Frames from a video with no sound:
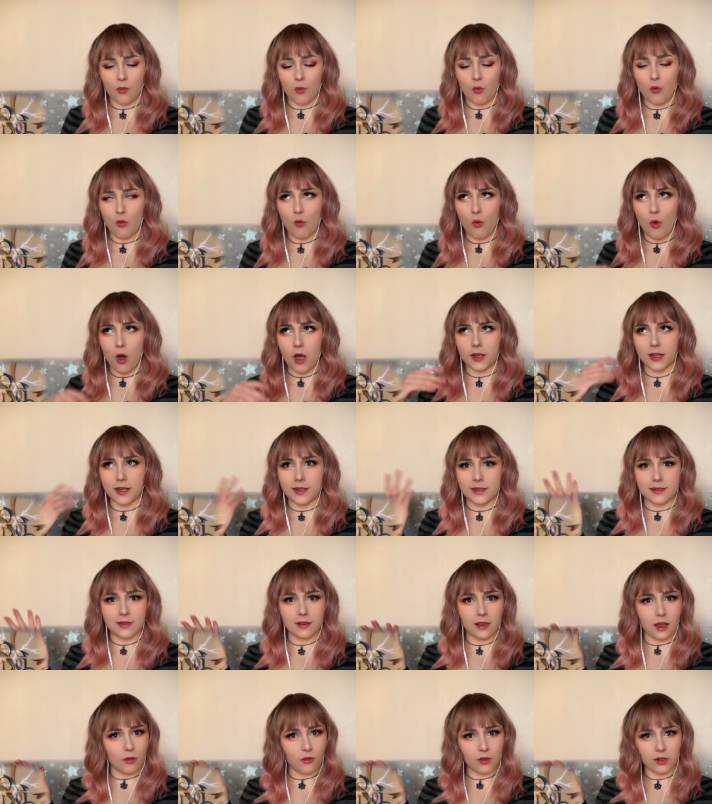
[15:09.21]
What is
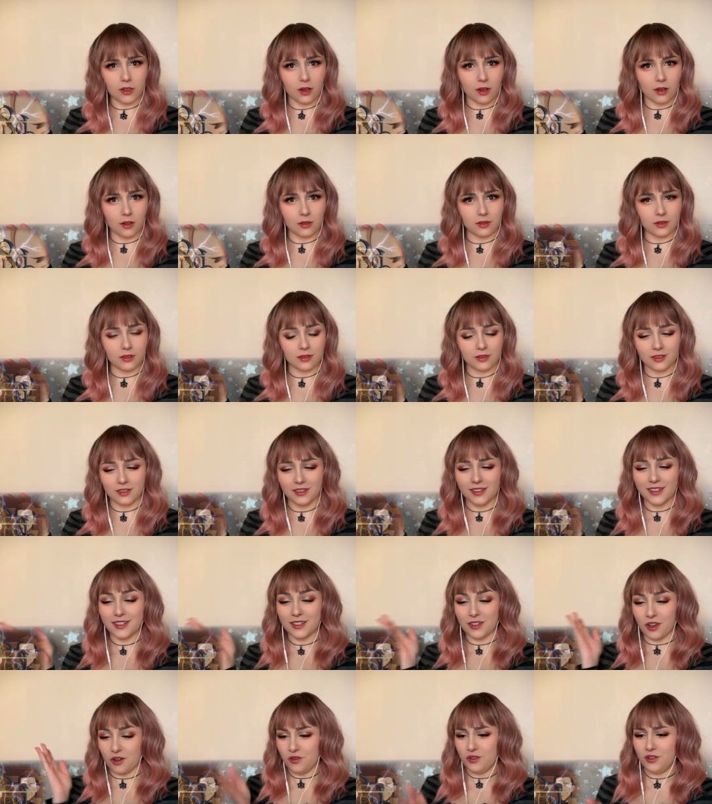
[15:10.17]
going on?
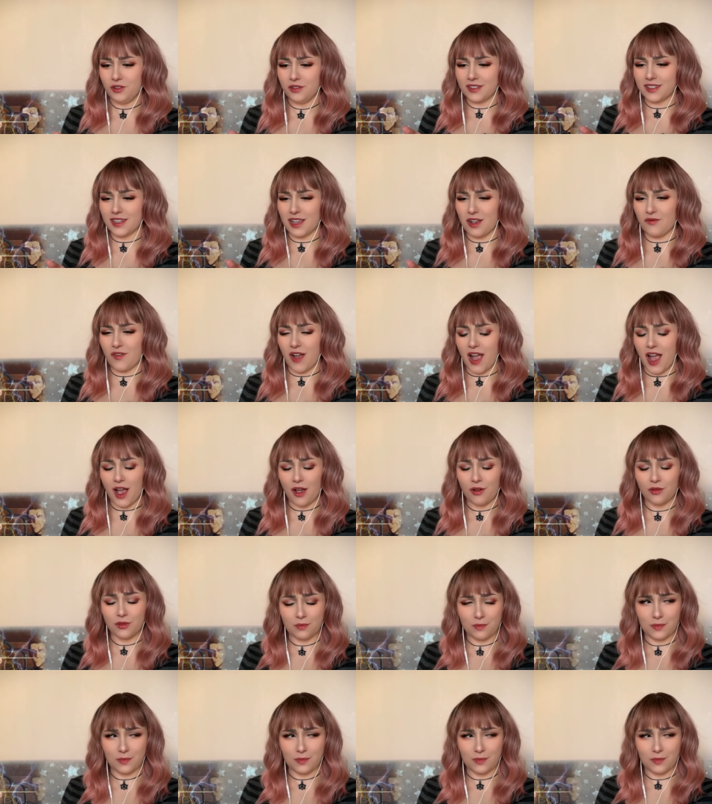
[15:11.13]
Sort yourself out,